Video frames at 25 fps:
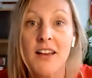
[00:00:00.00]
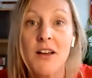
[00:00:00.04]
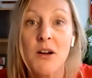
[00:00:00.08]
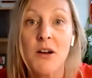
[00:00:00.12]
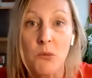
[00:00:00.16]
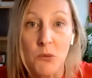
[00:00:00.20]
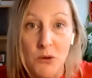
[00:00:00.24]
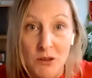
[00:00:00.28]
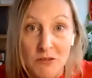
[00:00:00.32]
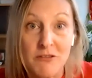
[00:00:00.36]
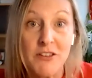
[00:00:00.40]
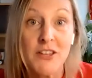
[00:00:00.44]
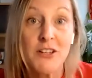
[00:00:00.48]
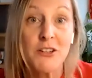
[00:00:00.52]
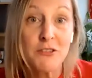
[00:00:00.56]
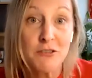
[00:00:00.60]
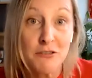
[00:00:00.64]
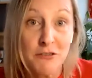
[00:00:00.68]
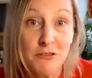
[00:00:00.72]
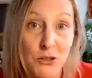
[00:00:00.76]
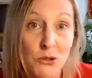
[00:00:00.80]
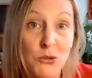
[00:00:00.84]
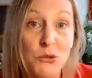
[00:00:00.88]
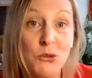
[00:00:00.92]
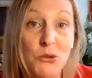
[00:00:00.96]
we feel
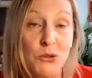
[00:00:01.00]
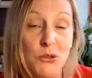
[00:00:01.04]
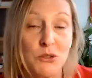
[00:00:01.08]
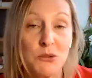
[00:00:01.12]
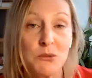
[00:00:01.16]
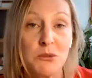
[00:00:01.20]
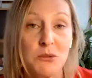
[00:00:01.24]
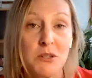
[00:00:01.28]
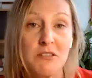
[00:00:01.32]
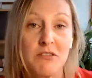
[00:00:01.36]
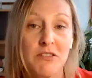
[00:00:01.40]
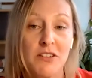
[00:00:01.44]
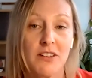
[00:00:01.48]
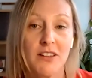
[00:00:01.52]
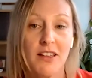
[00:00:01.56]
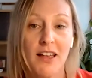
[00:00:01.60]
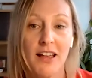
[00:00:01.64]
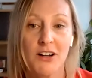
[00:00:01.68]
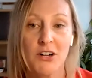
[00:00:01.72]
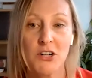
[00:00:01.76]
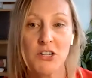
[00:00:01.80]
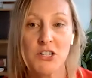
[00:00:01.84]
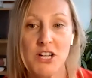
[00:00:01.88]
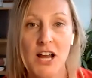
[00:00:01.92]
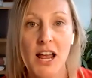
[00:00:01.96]
fueled, we feel
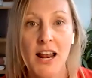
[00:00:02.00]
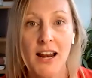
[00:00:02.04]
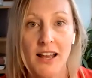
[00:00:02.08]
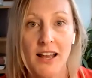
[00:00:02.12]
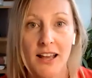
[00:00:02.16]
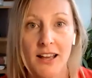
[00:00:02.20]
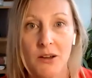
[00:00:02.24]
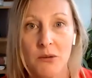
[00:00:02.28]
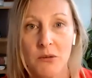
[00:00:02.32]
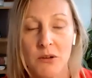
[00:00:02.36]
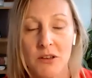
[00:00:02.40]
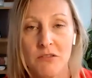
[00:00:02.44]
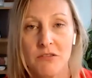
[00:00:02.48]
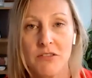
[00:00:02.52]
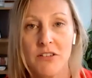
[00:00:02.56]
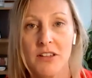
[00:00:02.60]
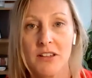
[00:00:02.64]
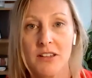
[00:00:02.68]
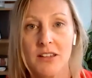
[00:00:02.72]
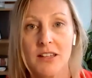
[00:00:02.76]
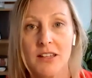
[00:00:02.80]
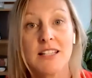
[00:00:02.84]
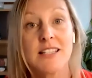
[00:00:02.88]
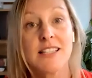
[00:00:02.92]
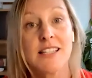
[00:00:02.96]
energetic, and we feel
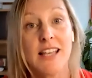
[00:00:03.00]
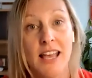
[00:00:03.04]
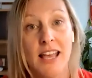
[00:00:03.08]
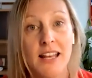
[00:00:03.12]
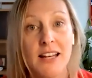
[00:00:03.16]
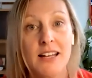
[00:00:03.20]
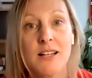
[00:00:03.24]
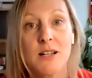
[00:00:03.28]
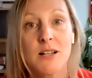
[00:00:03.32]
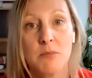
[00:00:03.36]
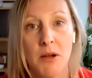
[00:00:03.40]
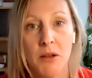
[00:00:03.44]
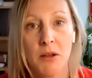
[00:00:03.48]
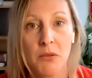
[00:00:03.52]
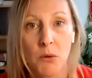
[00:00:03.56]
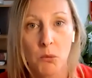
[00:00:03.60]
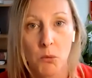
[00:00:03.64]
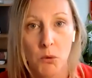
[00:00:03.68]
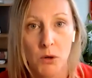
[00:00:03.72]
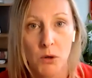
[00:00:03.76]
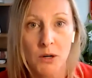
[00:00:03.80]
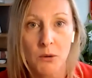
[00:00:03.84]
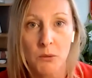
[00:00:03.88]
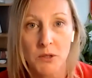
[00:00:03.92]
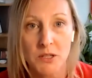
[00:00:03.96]
excited about the
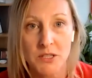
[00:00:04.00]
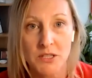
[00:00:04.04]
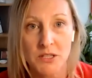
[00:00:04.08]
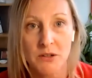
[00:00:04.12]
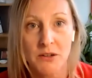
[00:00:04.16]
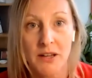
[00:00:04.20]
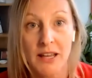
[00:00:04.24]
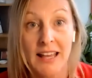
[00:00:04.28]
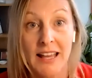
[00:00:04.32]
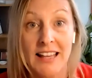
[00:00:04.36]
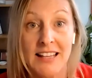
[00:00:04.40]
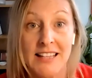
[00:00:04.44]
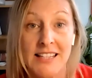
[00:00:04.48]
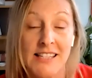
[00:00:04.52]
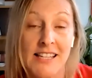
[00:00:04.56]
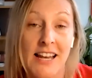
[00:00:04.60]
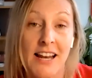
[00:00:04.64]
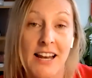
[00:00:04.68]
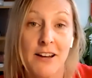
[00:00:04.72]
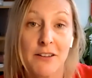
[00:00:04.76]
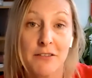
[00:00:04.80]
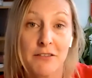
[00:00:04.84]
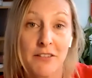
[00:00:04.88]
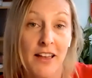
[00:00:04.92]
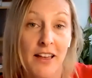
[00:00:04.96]
work we're doing, instead
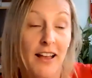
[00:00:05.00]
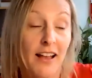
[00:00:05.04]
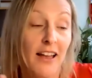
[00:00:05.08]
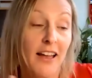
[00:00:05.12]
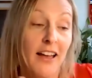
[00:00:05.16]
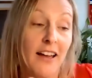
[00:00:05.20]
of like,